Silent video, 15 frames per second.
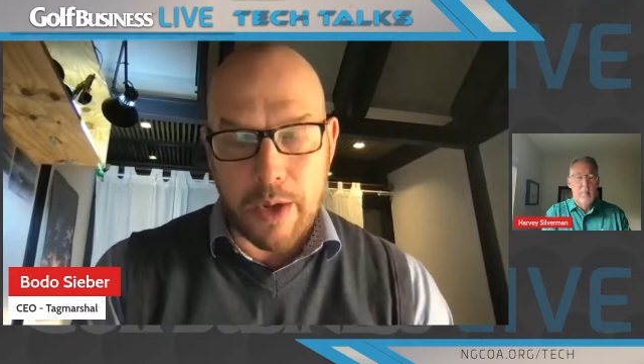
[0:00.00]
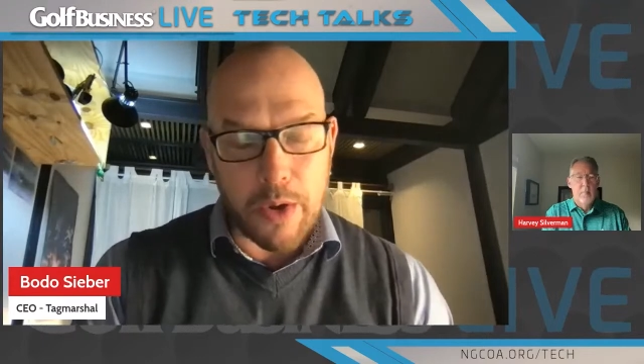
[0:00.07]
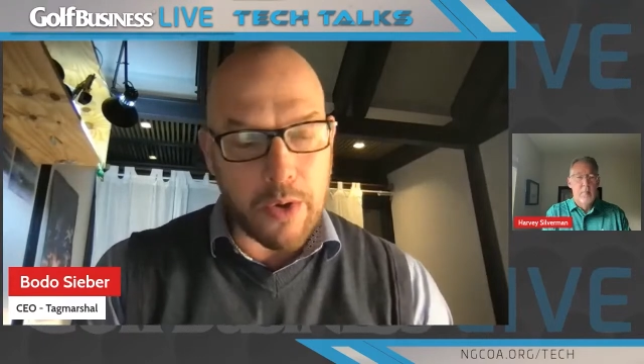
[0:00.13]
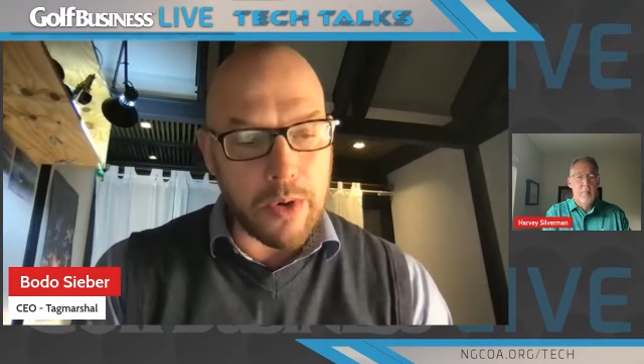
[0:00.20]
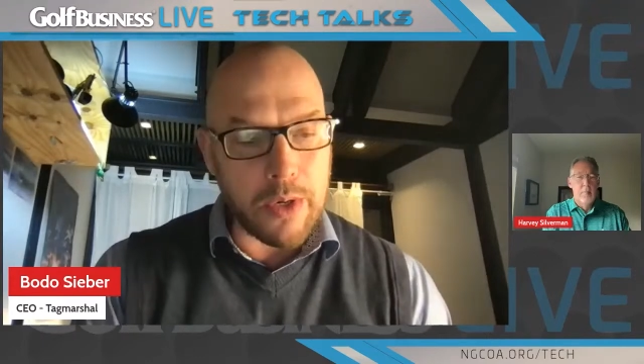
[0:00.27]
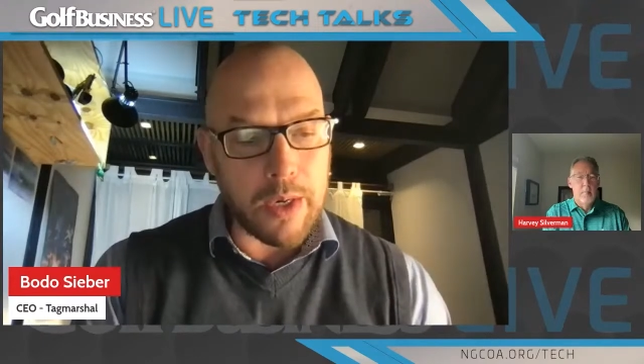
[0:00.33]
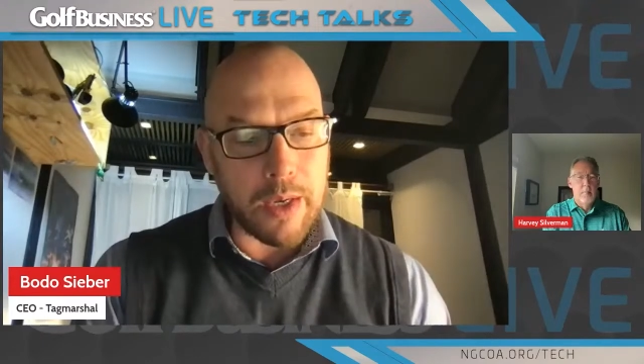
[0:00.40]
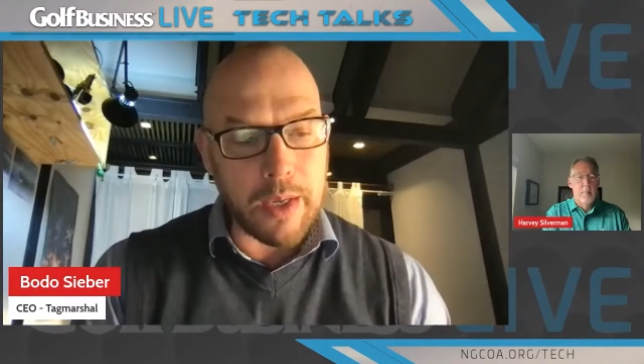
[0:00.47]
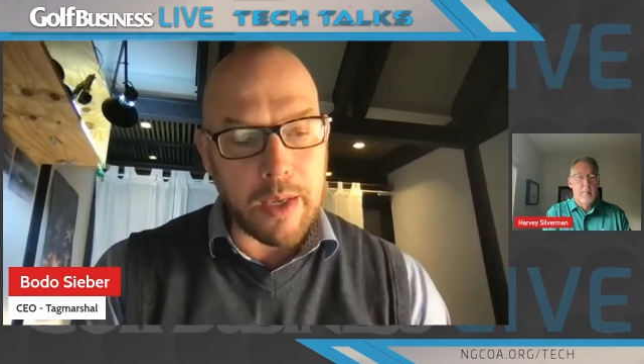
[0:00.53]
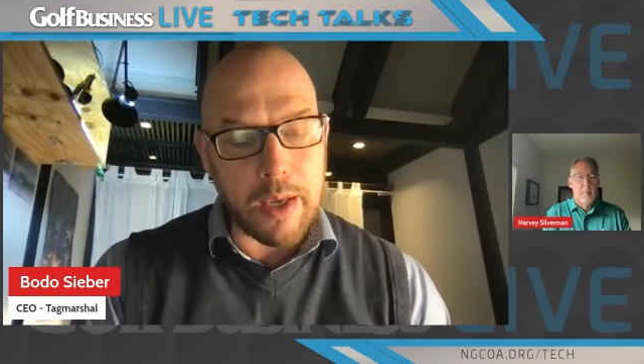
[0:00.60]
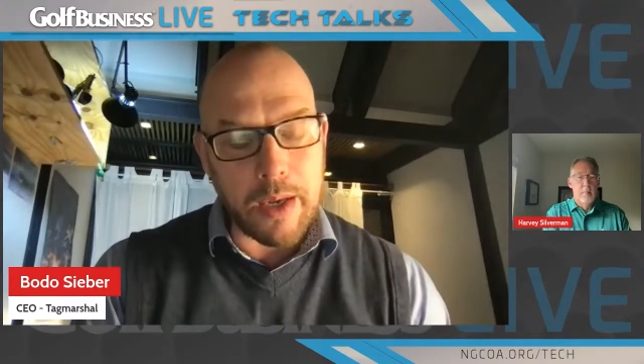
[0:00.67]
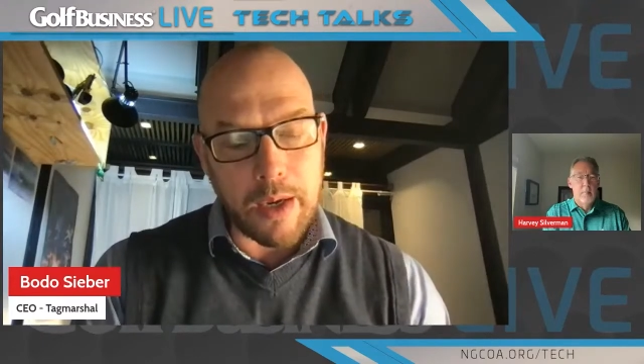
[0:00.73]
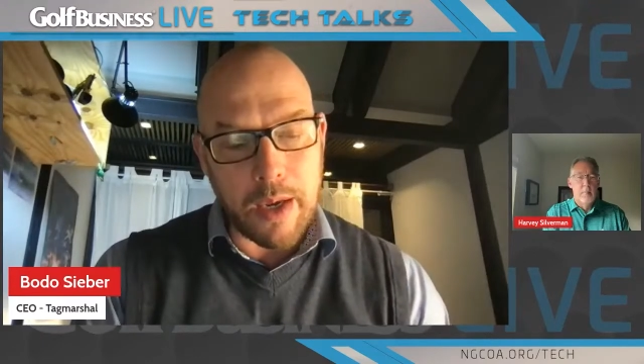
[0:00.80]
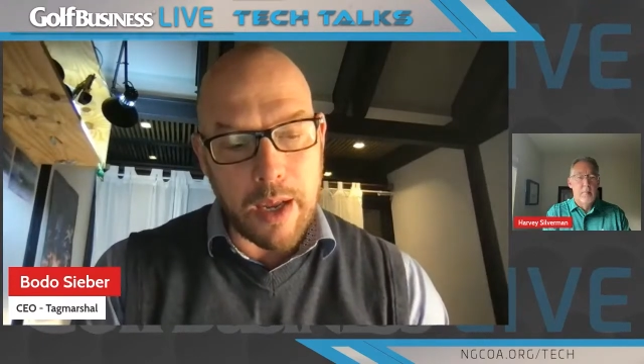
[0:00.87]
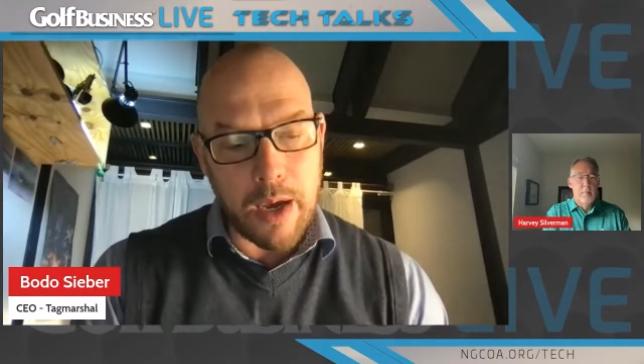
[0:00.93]
only
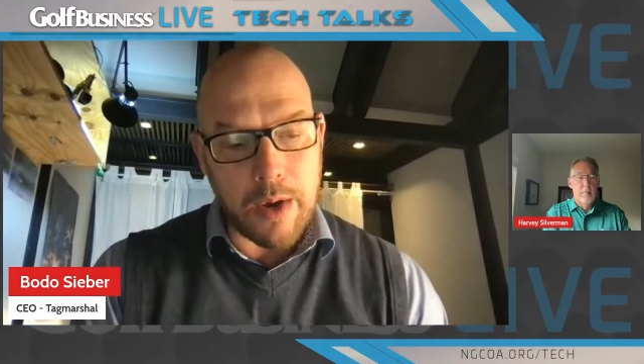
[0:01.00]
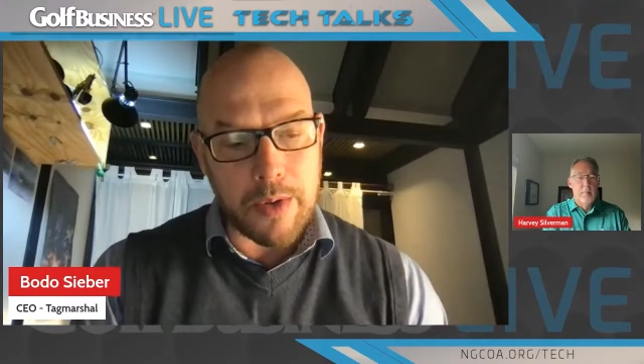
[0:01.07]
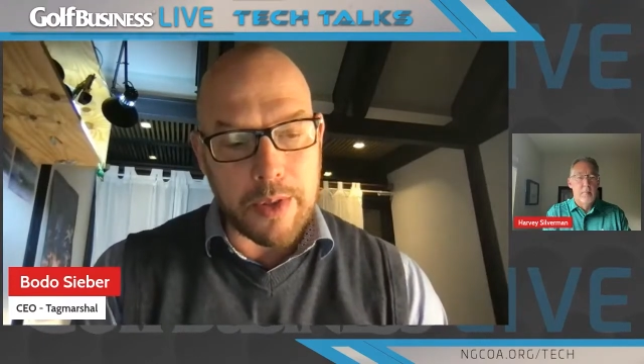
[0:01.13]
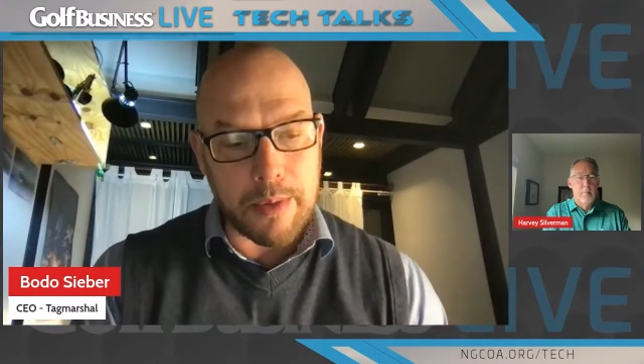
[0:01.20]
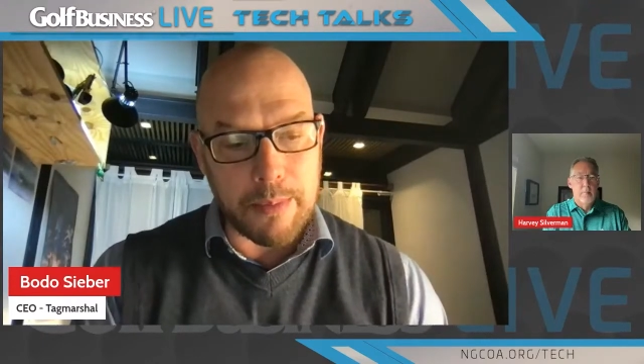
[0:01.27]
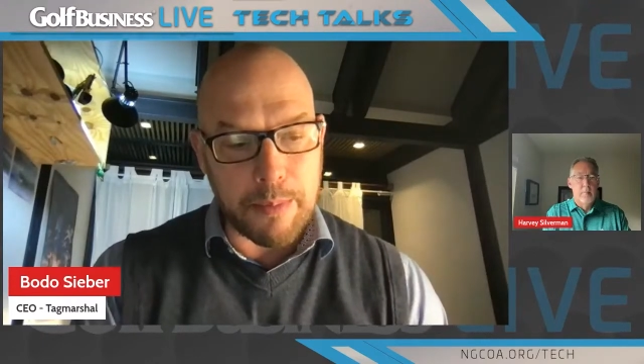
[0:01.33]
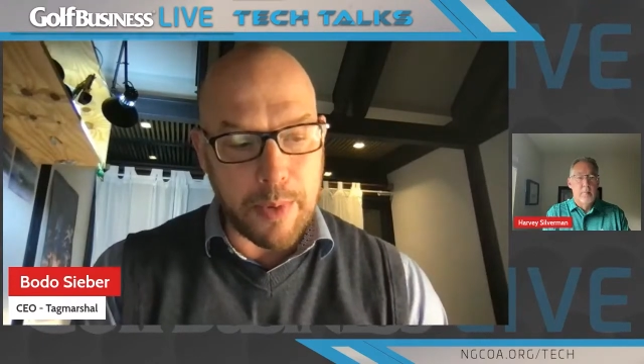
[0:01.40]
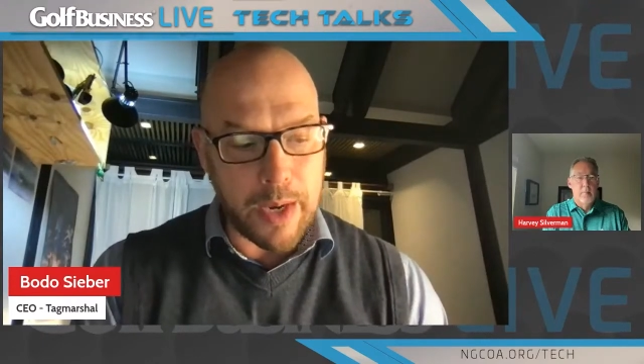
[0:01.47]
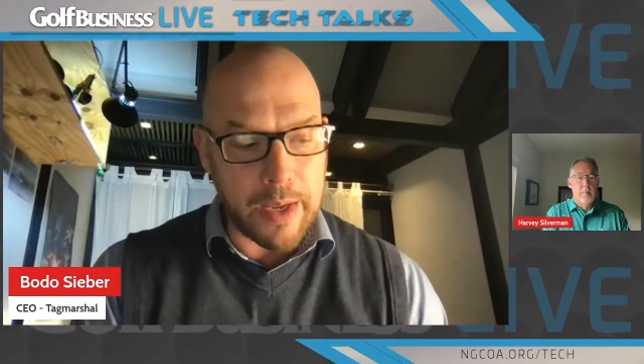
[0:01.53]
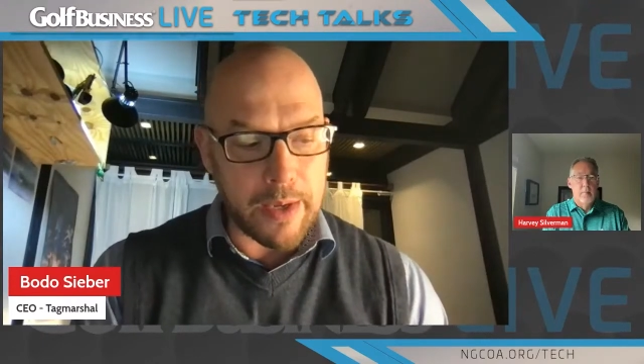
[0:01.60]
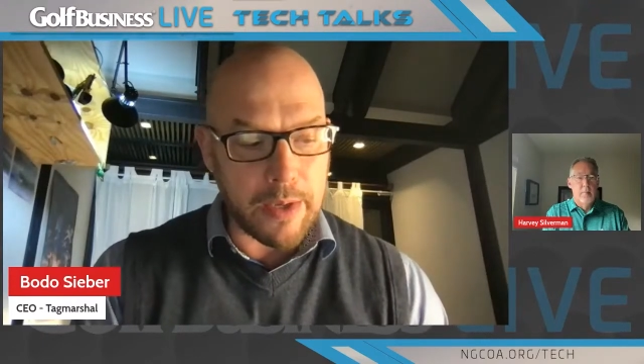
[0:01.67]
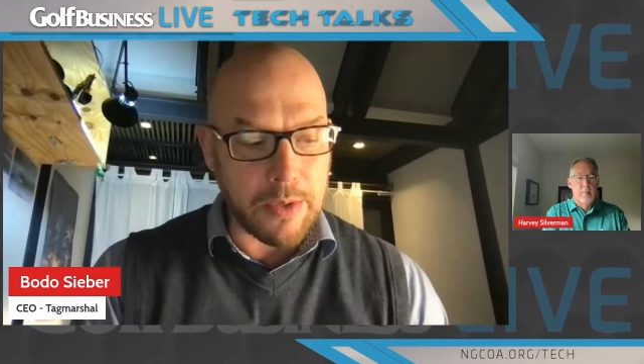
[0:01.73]
allow the player